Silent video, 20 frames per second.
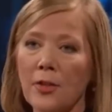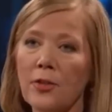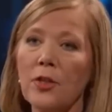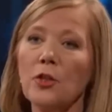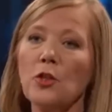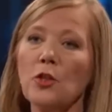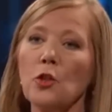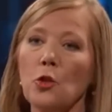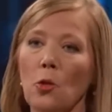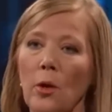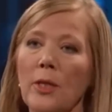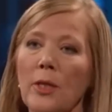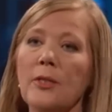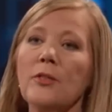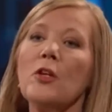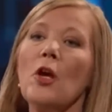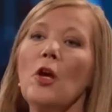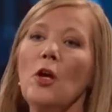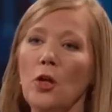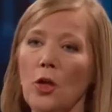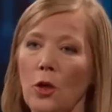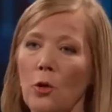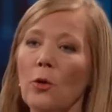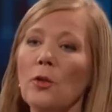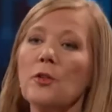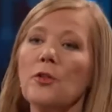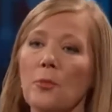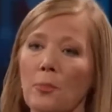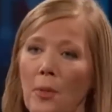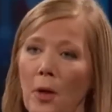that's the choice you are
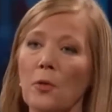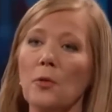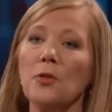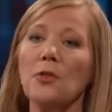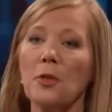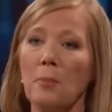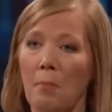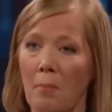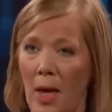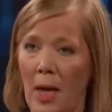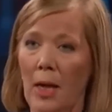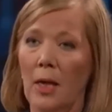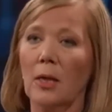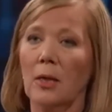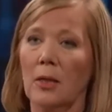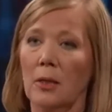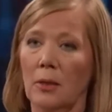supposed to make.